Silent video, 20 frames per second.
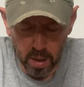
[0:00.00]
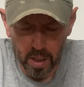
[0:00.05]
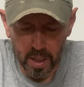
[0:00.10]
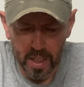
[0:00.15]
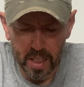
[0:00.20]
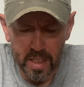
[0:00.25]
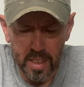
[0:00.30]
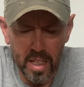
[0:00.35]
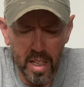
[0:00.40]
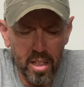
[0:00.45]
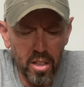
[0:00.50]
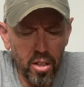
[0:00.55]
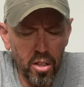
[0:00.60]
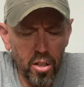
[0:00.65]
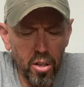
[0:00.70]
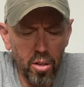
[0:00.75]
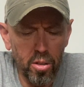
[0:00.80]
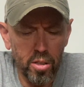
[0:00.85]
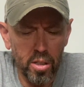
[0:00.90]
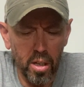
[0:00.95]
continue
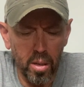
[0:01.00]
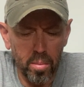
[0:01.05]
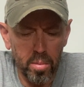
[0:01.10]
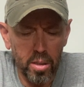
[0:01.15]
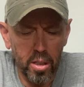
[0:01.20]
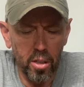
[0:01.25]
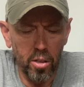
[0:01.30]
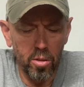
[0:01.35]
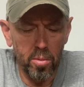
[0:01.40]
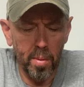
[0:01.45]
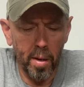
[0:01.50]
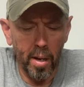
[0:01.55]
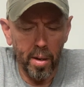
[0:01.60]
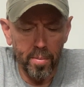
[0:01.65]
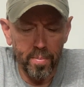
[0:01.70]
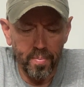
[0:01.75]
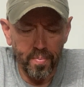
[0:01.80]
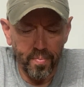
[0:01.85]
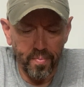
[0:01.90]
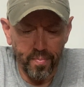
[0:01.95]
using them, excuse me.
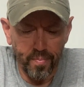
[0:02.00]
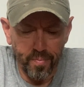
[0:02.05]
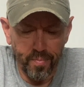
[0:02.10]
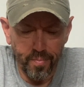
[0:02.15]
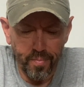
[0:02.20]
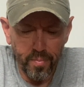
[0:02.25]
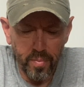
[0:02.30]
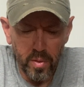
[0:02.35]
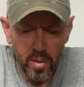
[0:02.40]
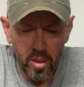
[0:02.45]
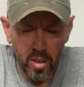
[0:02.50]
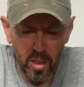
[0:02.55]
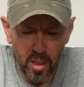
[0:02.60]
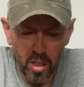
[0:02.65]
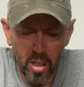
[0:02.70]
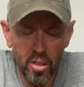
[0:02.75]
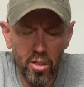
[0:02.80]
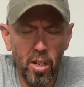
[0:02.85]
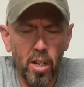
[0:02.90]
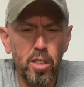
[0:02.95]

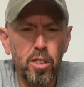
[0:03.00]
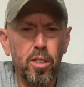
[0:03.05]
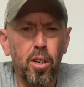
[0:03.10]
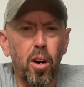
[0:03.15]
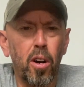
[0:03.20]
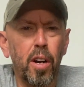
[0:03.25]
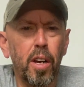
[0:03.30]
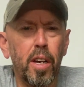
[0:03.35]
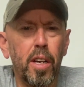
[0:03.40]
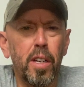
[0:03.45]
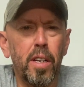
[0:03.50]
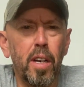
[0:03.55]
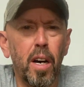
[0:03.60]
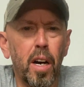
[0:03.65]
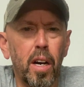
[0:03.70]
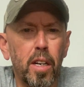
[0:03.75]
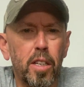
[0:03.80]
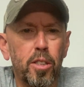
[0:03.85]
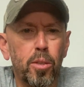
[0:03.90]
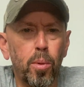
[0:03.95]
So I started
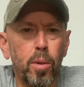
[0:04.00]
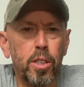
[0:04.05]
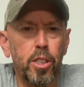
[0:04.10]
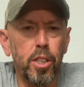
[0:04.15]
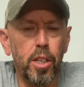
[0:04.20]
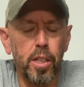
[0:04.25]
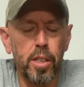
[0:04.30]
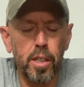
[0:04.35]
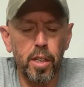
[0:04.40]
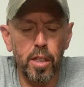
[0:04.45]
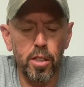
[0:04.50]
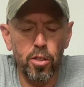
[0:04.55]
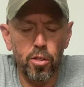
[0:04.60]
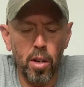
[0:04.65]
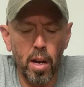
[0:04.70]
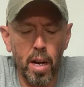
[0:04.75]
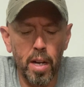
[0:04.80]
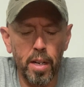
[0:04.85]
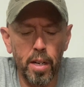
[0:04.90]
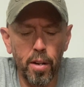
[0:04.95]
switching and
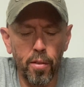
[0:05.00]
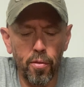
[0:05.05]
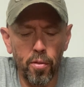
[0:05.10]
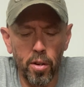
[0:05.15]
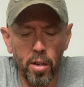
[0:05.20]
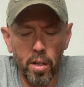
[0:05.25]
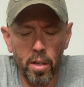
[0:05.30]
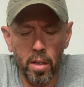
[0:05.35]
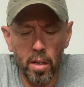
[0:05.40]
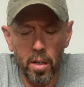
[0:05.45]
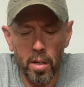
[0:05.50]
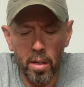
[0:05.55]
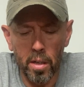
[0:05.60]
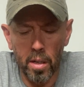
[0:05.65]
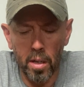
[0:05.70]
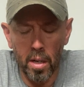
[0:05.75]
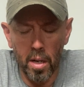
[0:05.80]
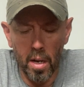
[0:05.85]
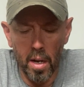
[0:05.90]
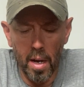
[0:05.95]
trying different
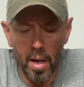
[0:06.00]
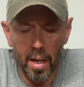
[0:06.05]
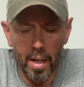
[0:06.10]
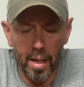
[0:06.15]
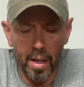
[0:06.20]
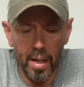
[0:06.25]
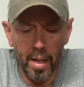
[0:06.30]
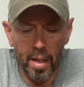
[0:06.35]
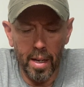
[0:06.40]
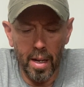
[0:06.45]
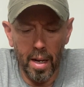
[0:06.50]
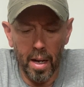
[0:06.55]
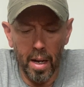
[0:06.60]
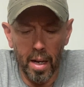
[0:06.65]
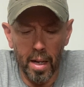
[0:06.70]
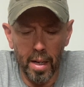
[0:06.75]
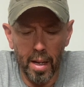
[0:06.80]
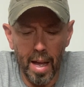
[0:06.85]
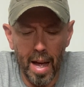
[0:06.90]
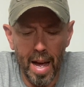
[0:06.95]

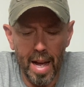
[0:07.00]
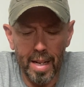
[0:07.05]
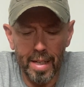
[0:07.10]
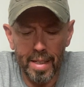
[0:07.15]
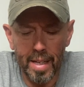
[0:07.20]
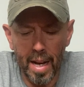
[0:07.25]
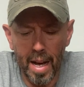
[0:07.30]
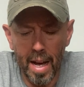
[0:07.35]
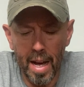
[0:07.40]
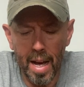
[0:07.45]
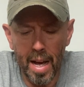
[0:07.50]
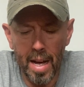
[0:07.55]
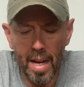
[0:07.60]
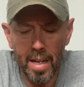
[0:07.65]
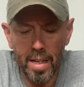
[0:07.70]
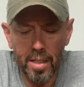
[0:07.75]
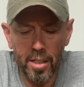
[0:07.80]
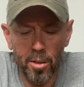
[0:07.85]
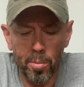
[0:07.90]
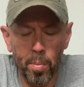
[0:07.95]
line tie
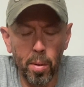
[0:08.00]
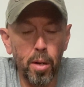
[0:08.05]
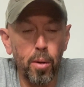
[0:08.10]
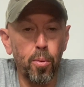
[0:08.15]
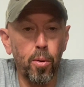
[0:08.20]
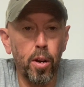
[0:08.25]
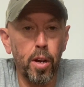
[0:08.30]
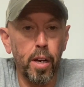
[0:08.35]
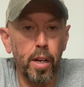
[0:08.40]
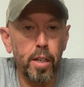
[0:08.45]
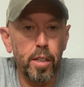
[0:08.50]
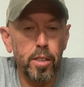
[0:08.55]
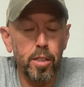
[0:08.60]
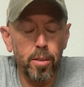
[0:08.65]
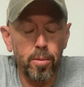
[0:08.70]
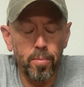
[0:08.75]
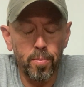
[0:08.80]
split rings.